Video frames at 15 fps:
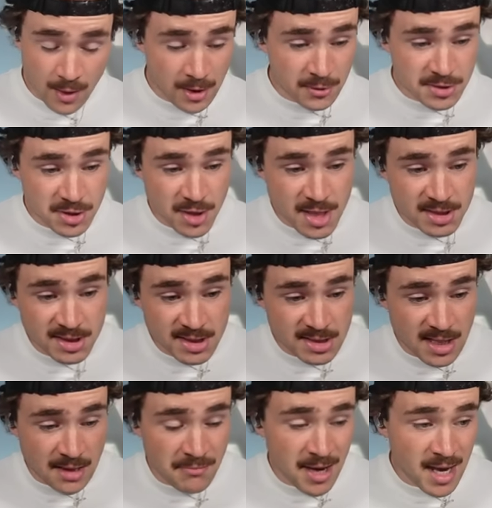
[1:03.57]
to know what's crazy is
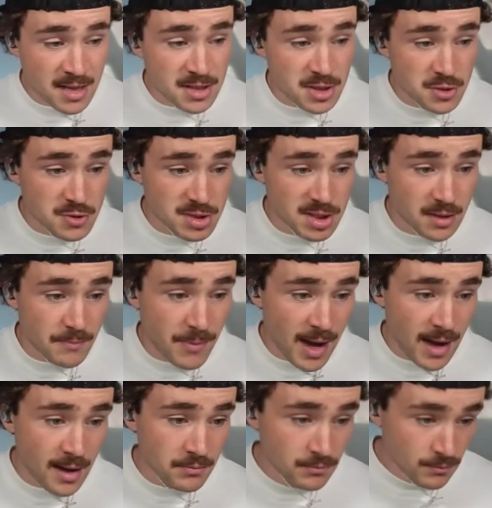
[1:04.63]
that Man U's going to
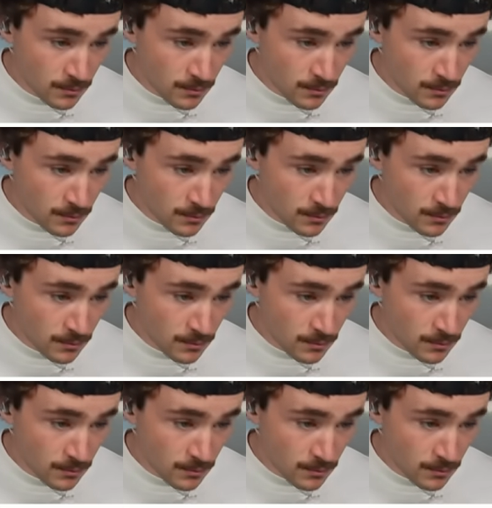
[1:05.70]
buy him,